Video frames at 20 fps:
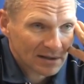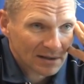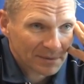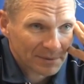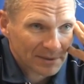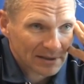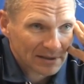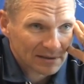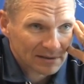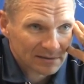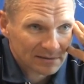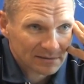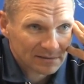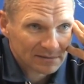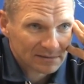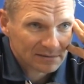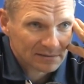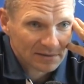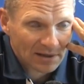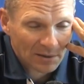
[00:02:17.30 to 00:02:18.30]
I mean,
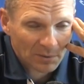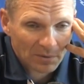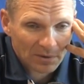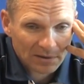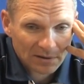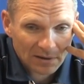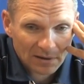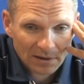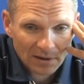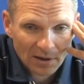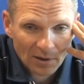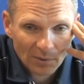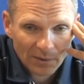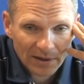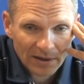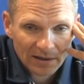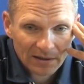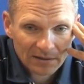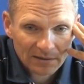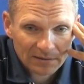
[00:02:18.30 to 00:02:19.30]
it wasn't going to go
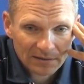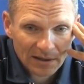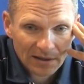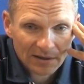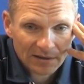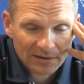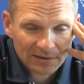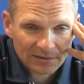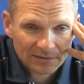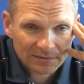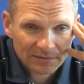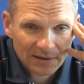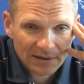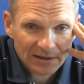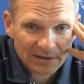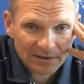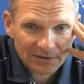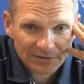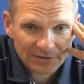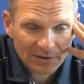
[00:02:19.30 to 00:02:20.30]
in. They could have they
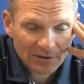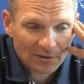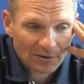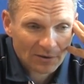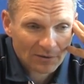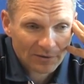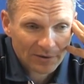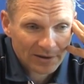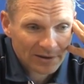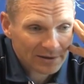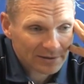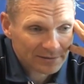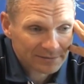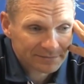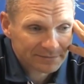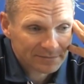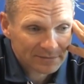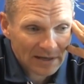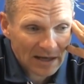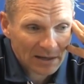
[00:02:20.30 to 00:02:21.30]
could have stood over there
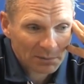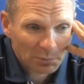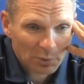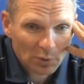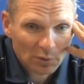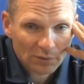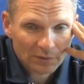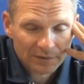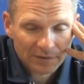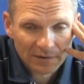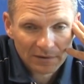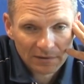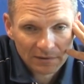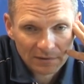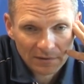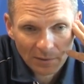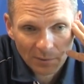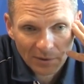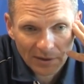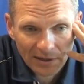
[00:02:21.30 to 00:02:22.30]
and not moved.
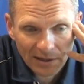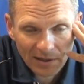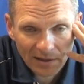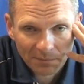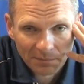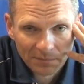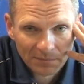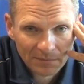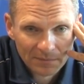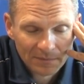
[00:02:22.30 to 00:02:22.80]
It would have hit them.